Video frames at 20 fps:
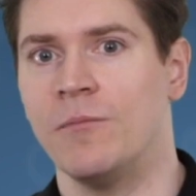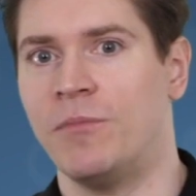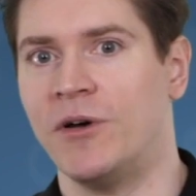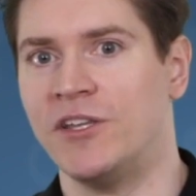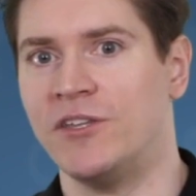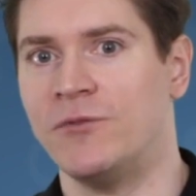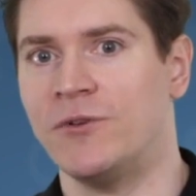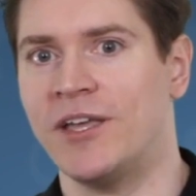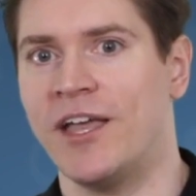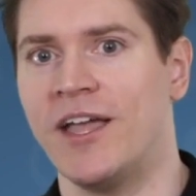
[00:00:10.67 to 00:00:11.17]

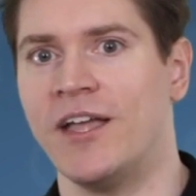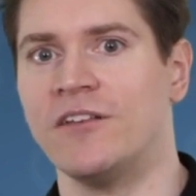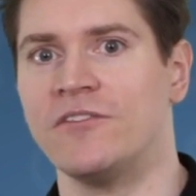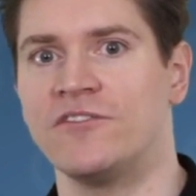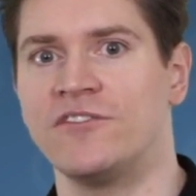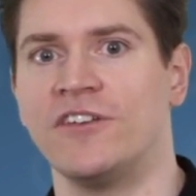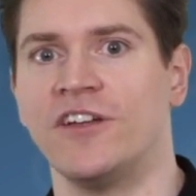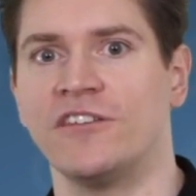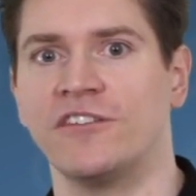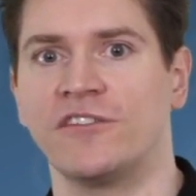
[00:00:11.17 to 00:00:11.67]
But you
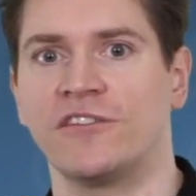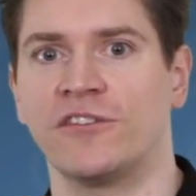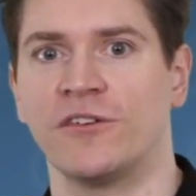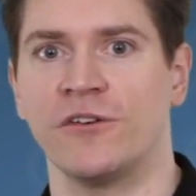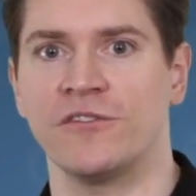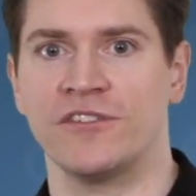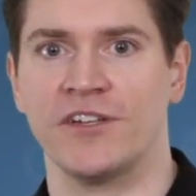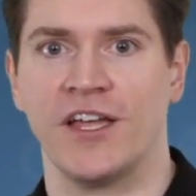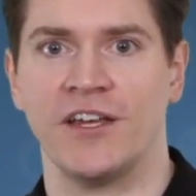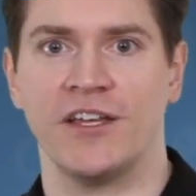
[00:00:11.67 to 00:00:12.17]
can't just
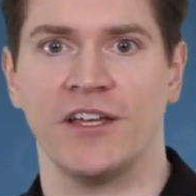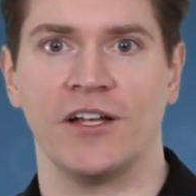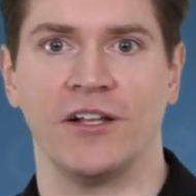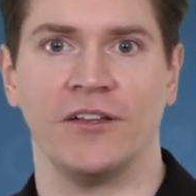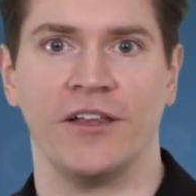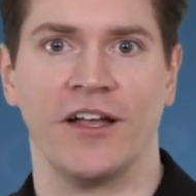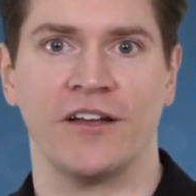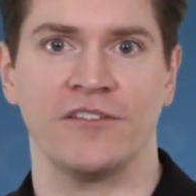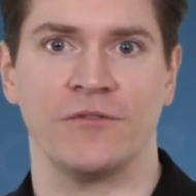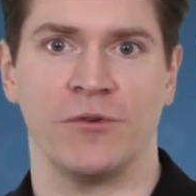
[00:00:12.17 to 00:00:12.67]
search any
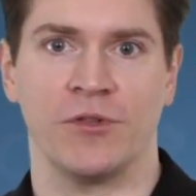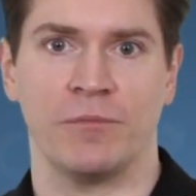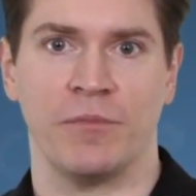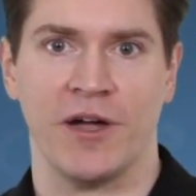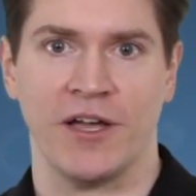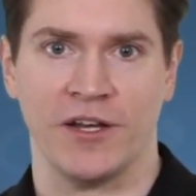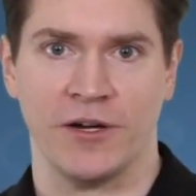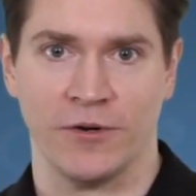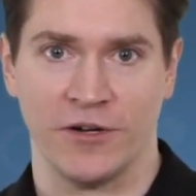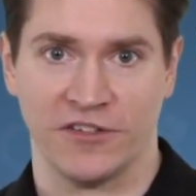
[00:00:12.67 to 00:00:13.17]
collection with
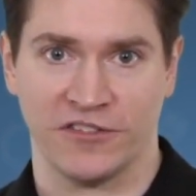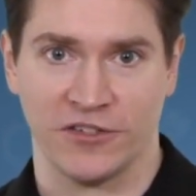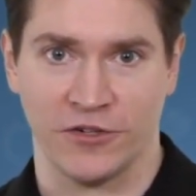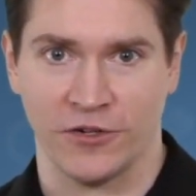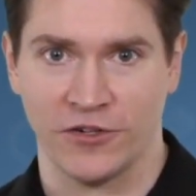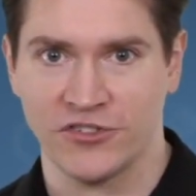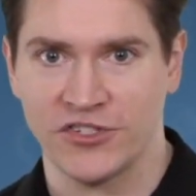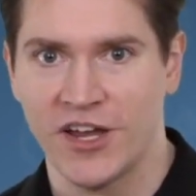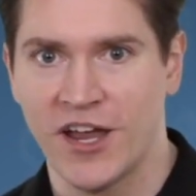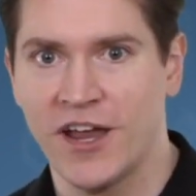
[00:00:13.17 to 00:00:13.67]
binary
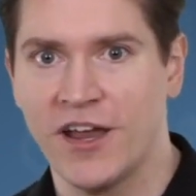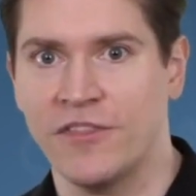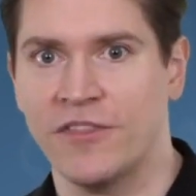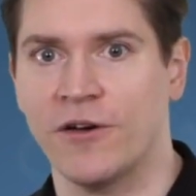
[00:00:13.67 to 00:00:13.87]
search.